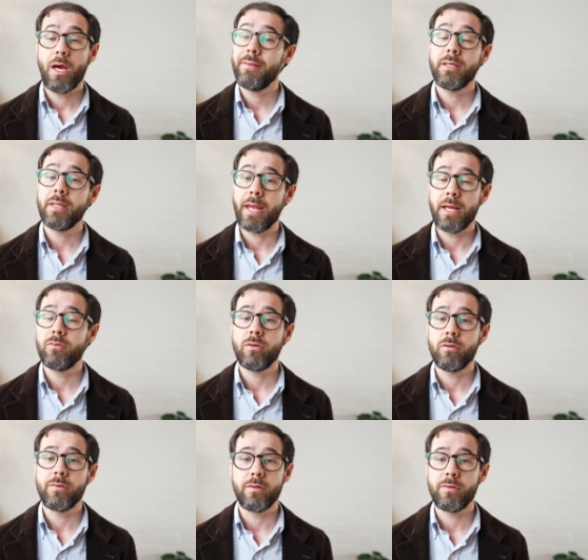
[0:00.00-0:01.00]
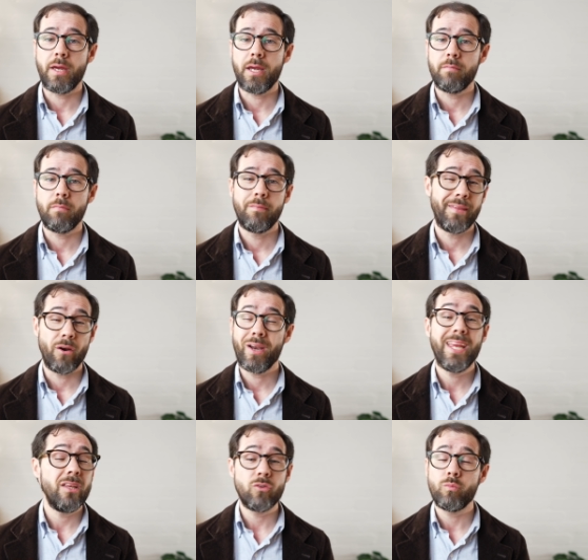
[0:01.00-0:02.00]
I think the answer is the same. There
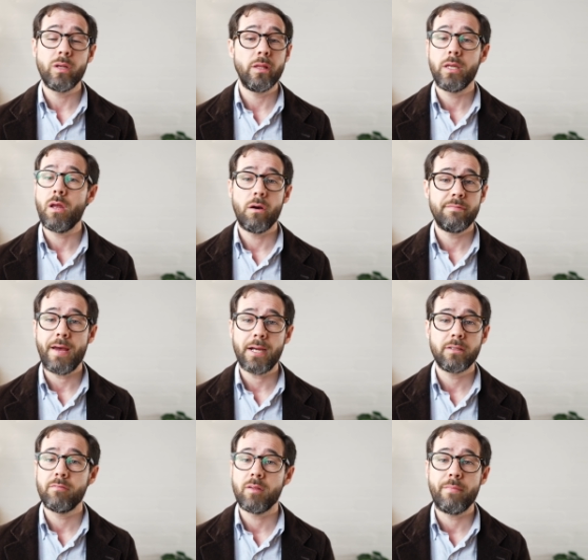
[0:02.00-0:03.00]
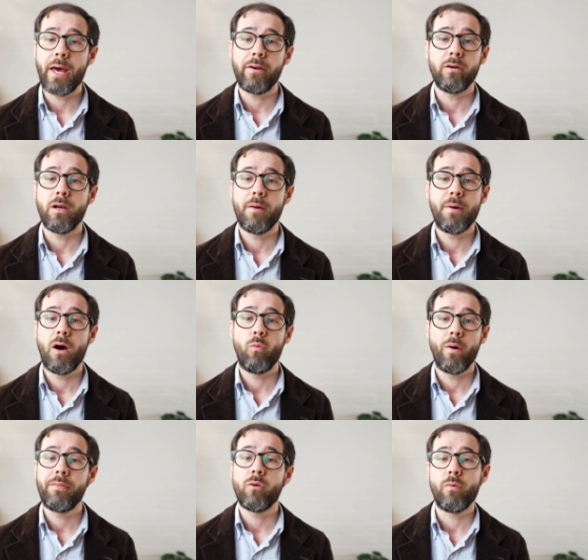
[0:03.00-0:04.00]
is really no fact of the matter about
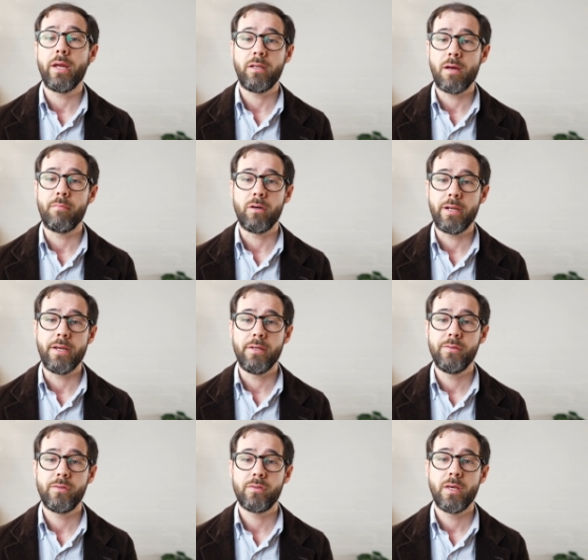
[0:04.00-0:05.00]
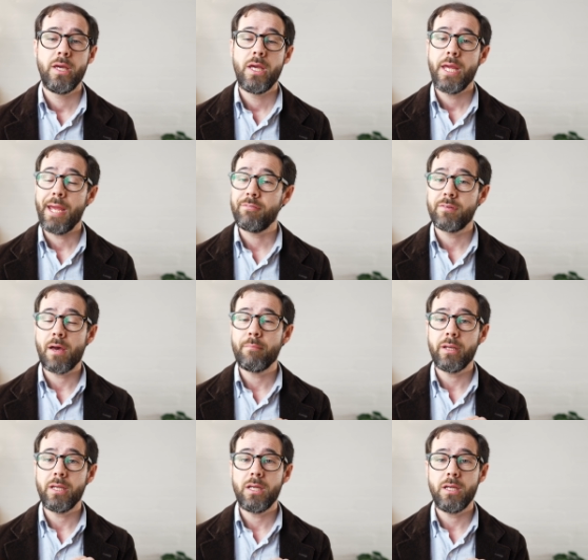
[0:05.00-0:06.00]
what the right number is. If
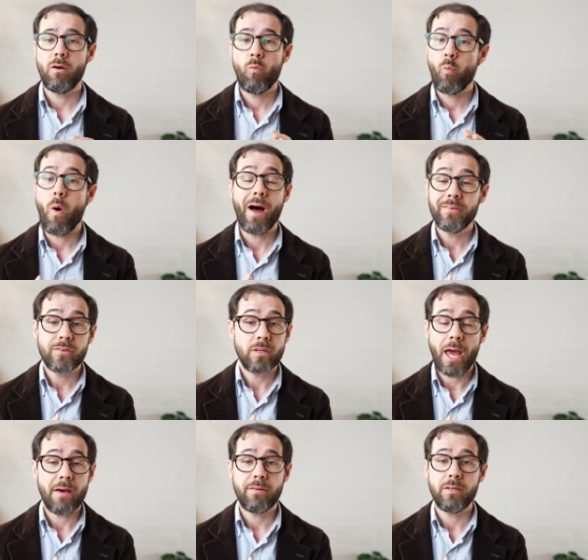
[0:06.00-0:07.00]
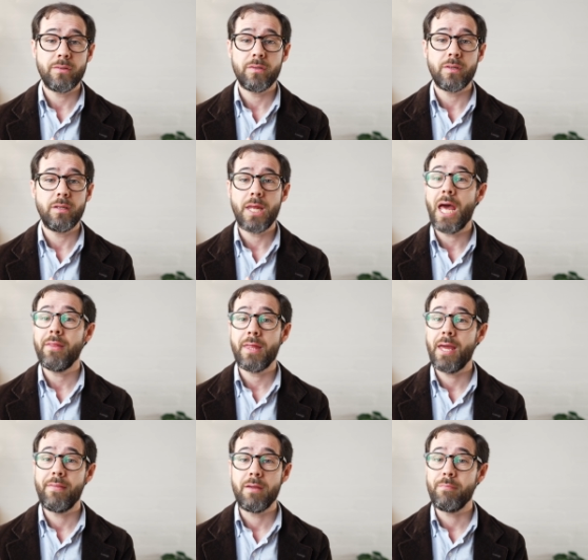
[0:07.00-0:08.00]
somebody wants to have an assisted death
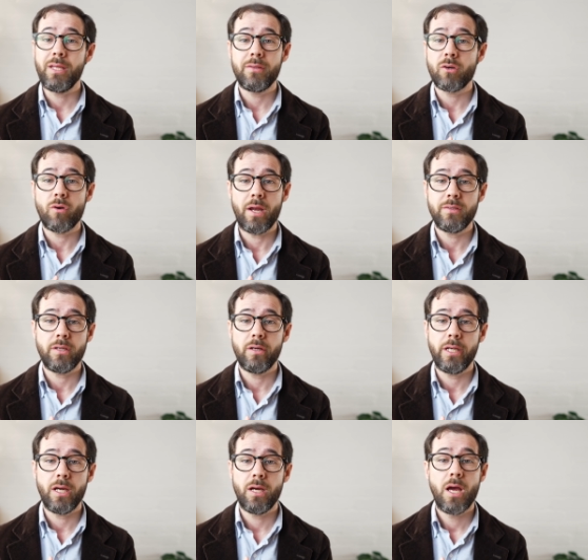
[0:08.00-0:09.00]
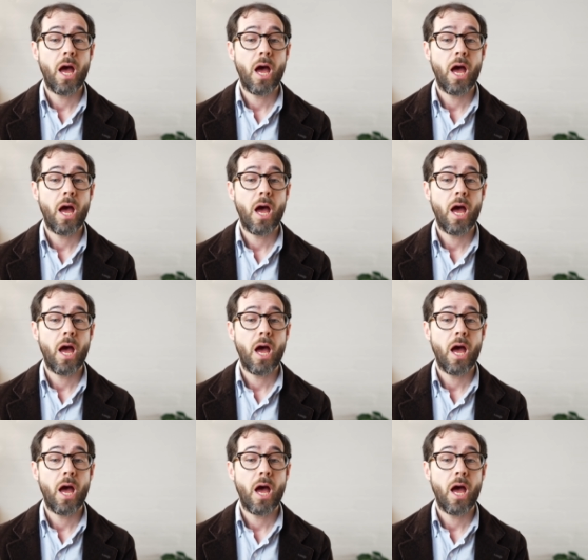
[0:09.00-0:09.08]
and they meet the criteria,